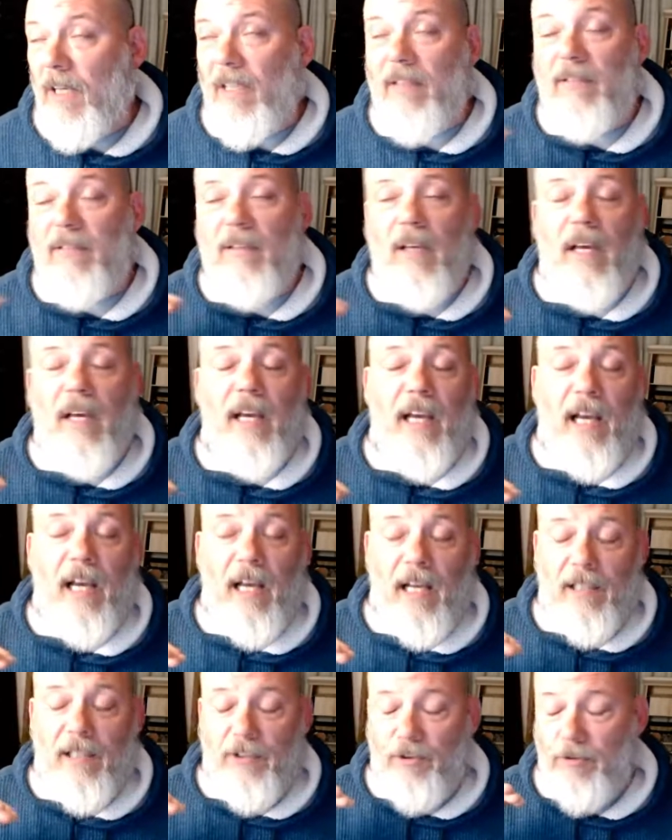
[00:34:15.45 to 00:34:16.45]
is
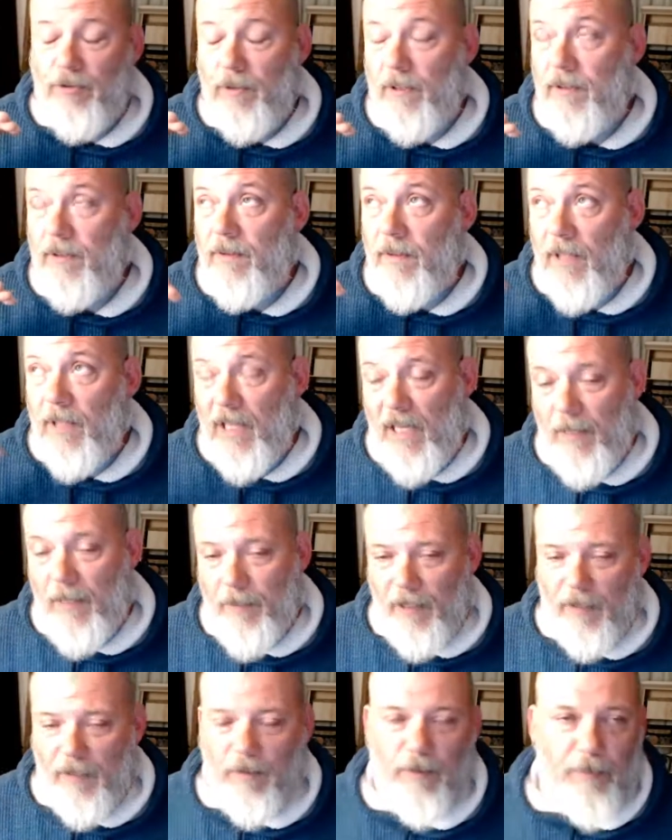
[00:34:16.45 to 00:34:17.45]

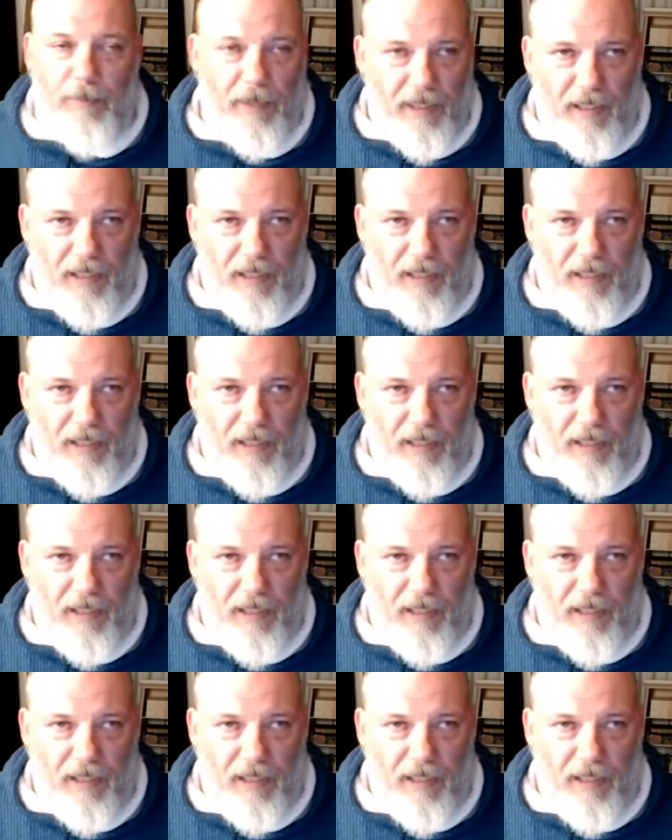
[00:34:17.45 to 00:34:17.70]
astronomical.